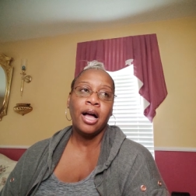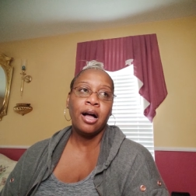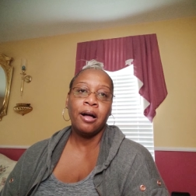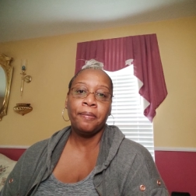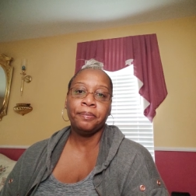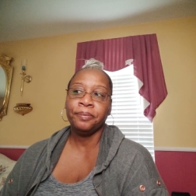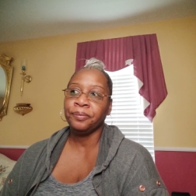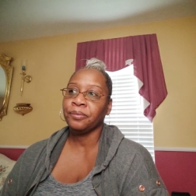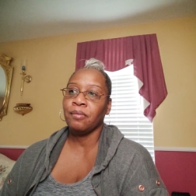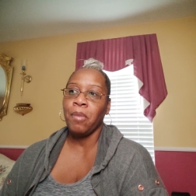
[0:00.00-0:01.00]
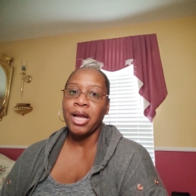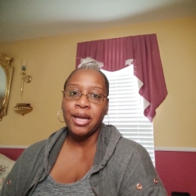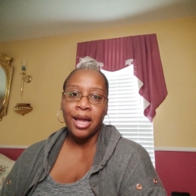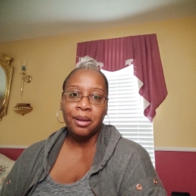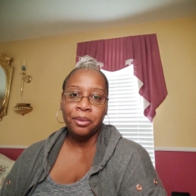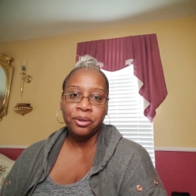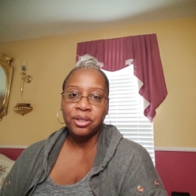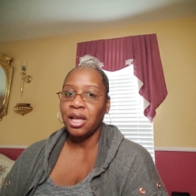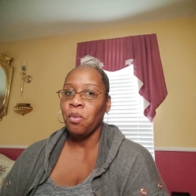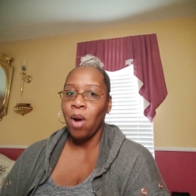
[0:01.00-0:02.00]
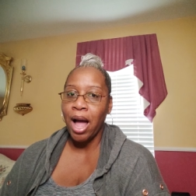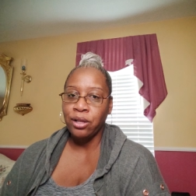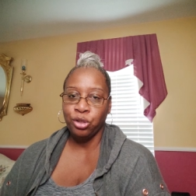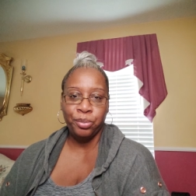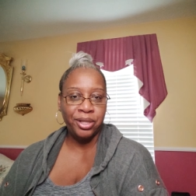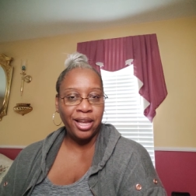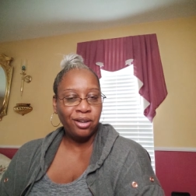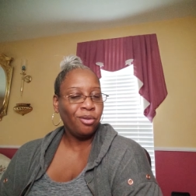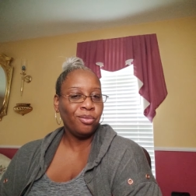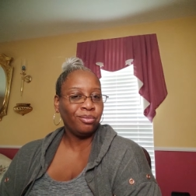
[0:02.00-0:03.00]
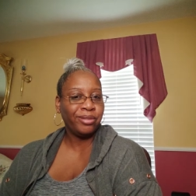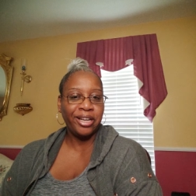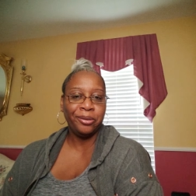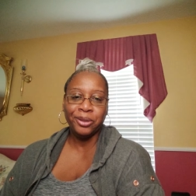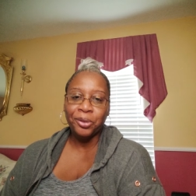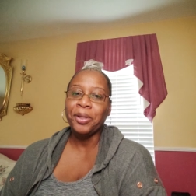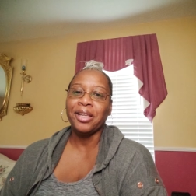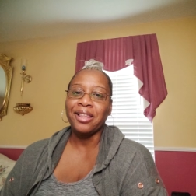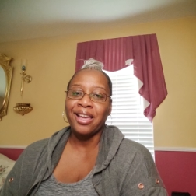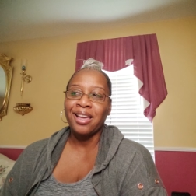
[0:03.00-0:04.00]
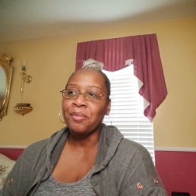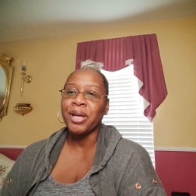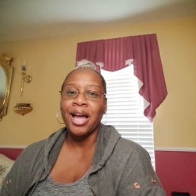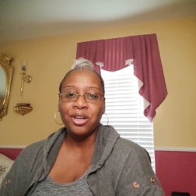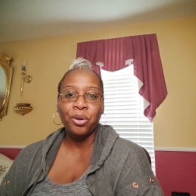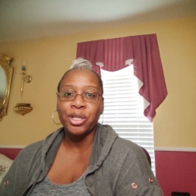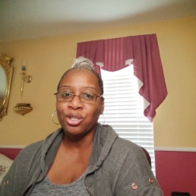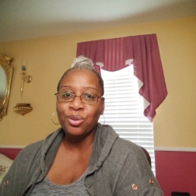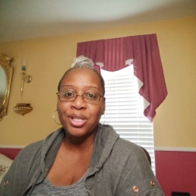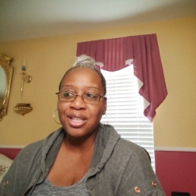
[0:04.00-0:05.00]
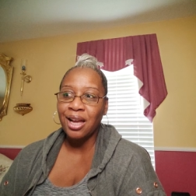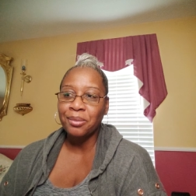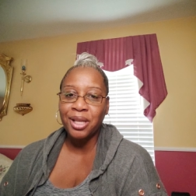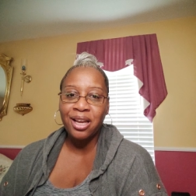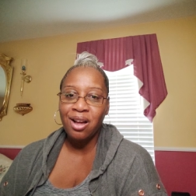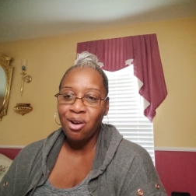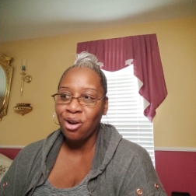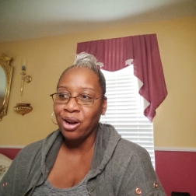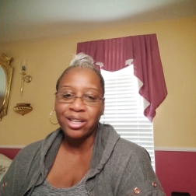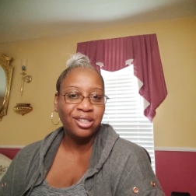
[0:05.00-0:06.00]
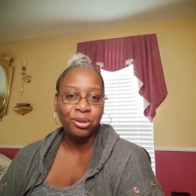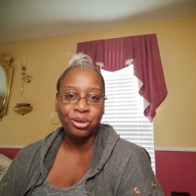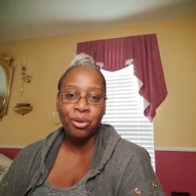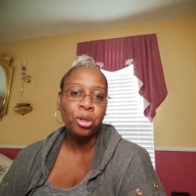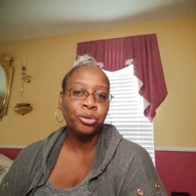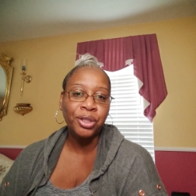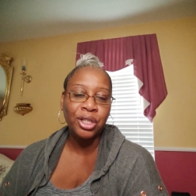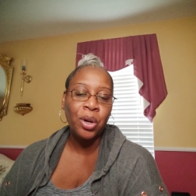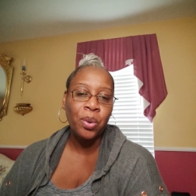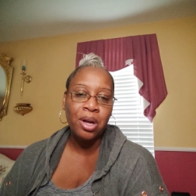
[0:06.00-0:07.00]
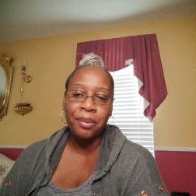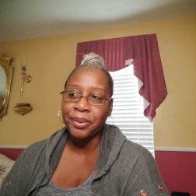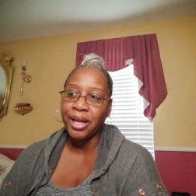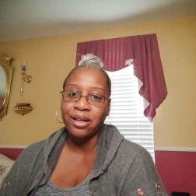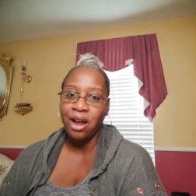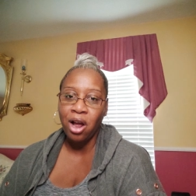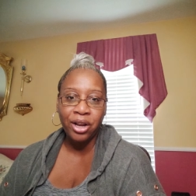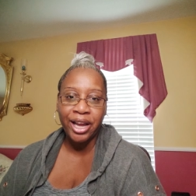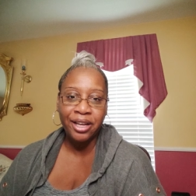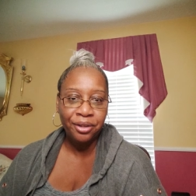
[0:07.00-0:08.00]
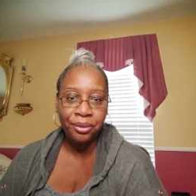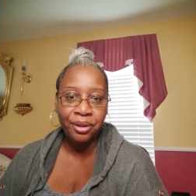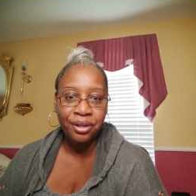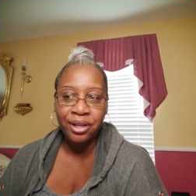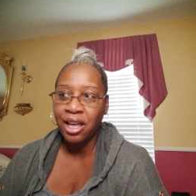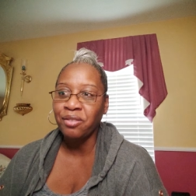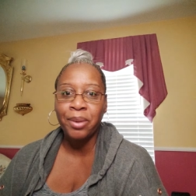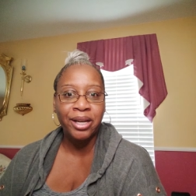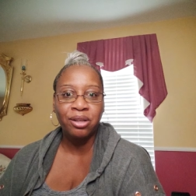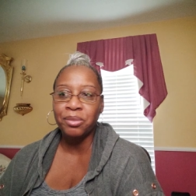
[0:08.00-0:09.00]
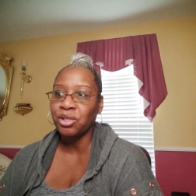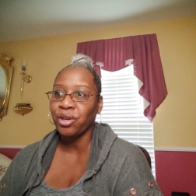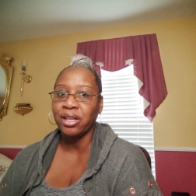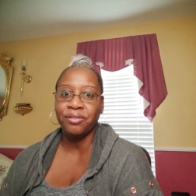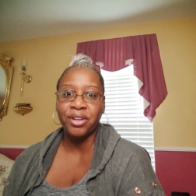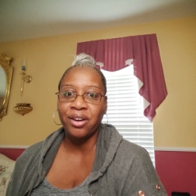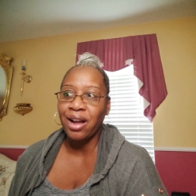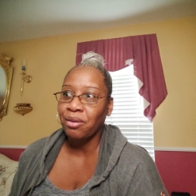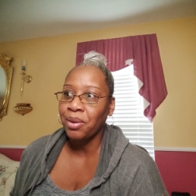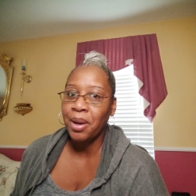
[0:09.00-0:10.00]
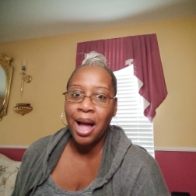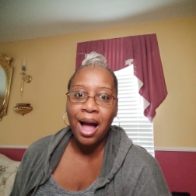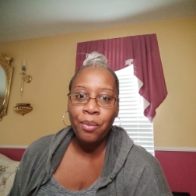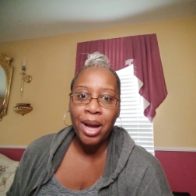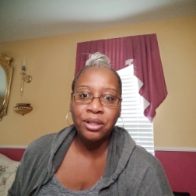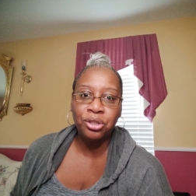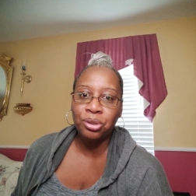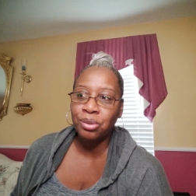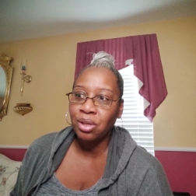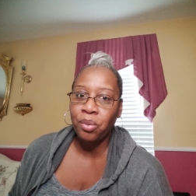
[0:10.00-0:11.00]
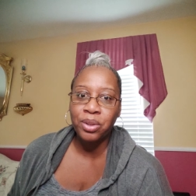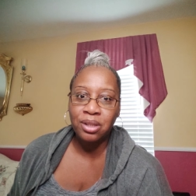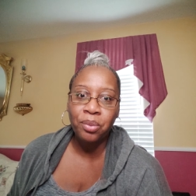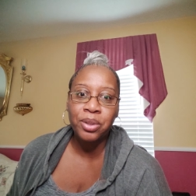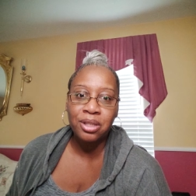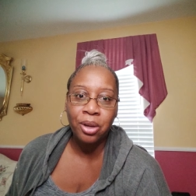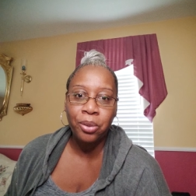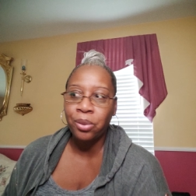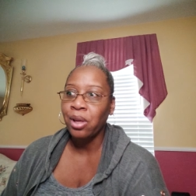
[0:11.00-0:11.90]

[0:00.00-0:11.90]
Um, my neighbors they watch but they don't they don't do anything but i know as soon as times get hard and those groceries go up and that dollar ain't no good everybody gonna be trying to figure out well how do i do so and so and so